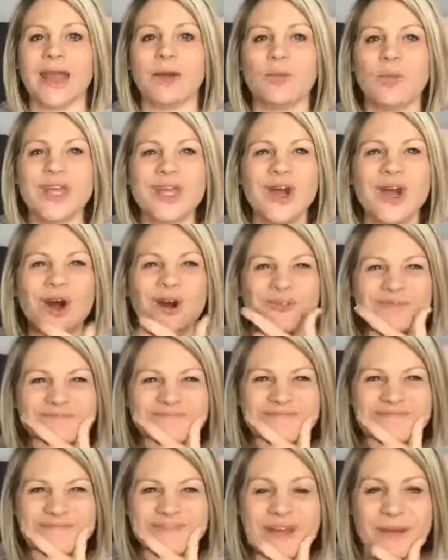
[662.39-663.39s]
And we go,
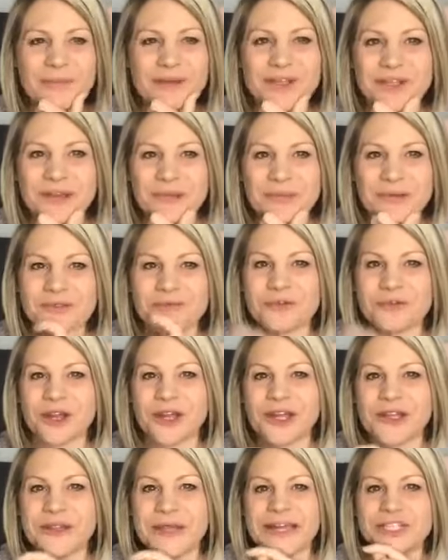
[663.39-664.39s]
I'm a little bit
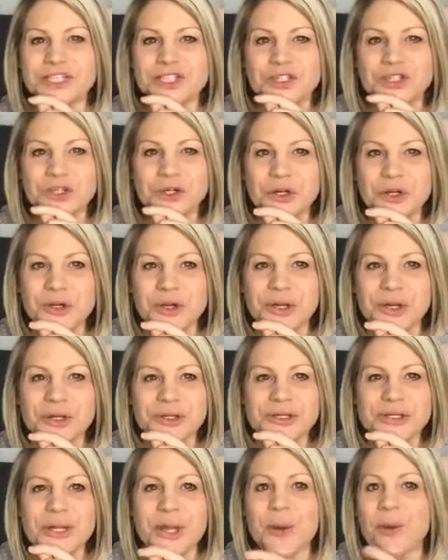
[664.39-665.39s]
afraid of that sugar,
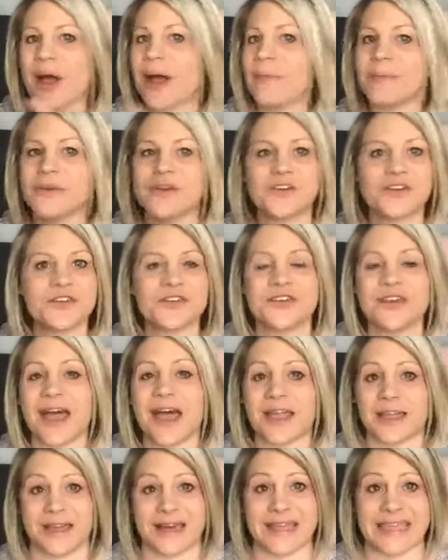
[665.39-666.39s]
so I'm just
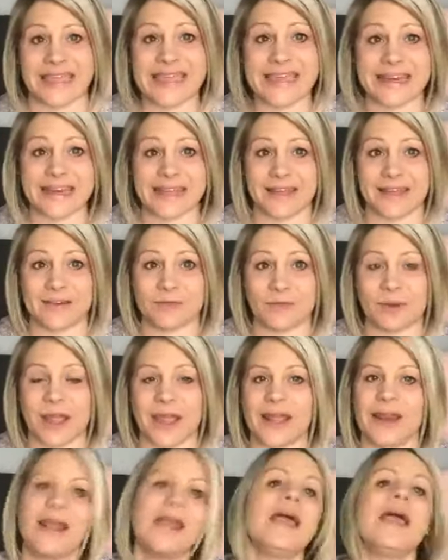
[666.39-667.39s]
not gonna eat it,
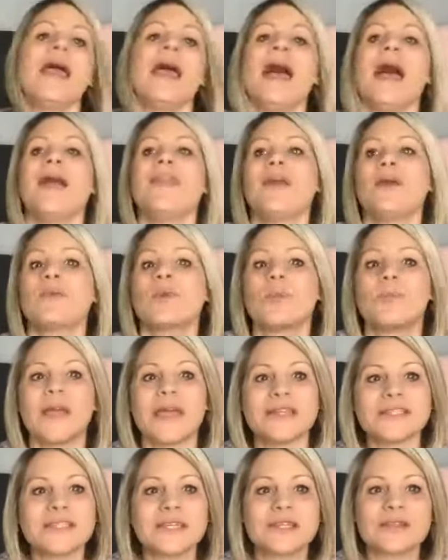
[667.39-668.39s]
right? And then we're
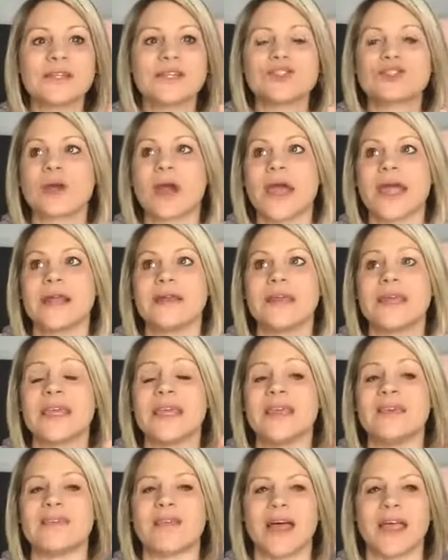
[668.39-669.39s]
basically trying to
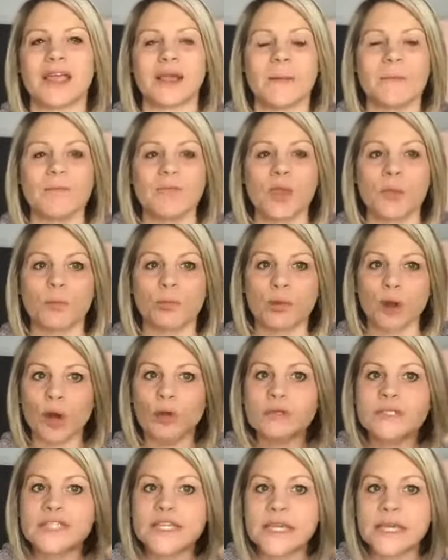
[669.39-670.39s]
eat like
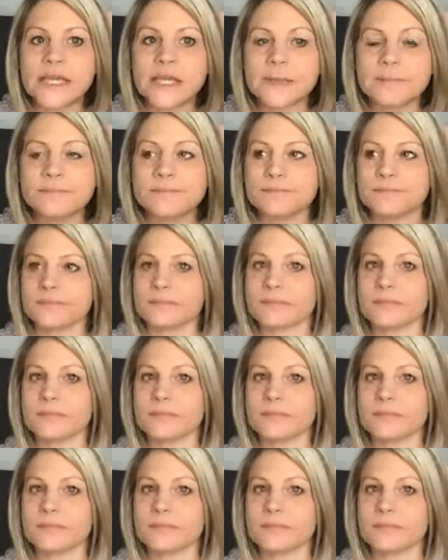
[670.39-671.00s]
protein